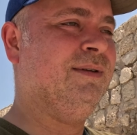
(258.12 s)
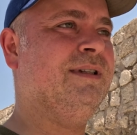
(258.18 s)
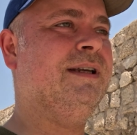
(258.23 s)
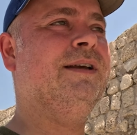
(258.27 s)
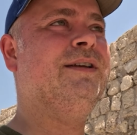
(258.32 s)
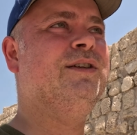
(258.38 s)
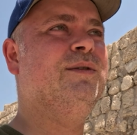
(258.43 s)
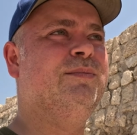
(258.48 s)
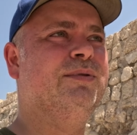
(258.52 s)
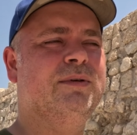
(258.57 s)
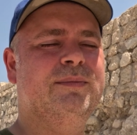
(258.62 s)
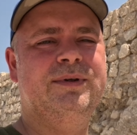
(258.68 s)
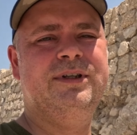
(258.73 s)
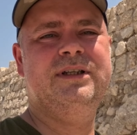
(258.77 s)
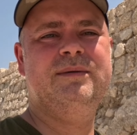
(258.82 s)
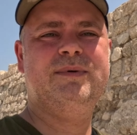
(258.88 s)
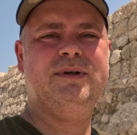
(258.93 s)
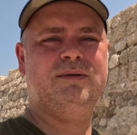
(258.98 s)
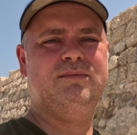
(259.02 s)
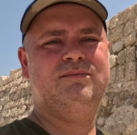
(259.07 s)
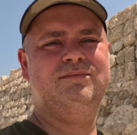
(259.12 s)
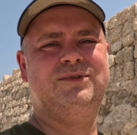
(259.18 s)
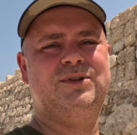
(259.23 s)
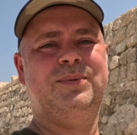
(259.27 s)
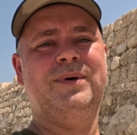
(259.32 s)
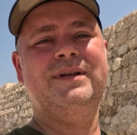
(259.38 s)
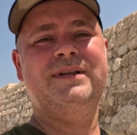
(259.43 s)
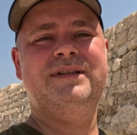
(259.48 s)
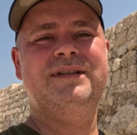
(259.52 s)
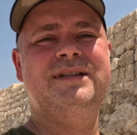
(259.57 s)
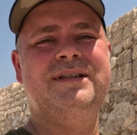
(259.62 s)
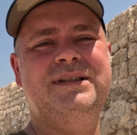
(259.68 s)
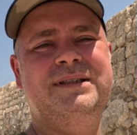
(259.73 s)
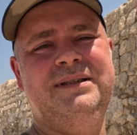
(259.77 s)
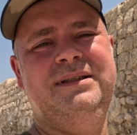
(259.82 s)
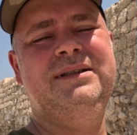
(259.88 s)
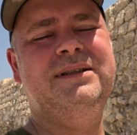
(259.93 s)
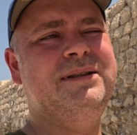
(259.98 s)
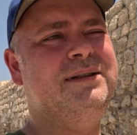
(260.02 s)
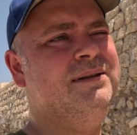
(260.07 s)
will take you probably about
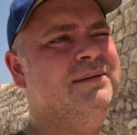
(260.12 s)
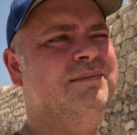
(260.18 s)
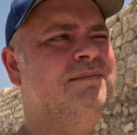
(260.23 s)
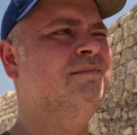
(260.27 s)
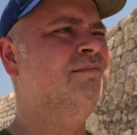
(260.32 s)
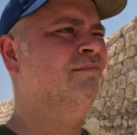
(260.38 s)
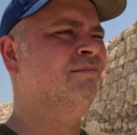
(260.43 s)
20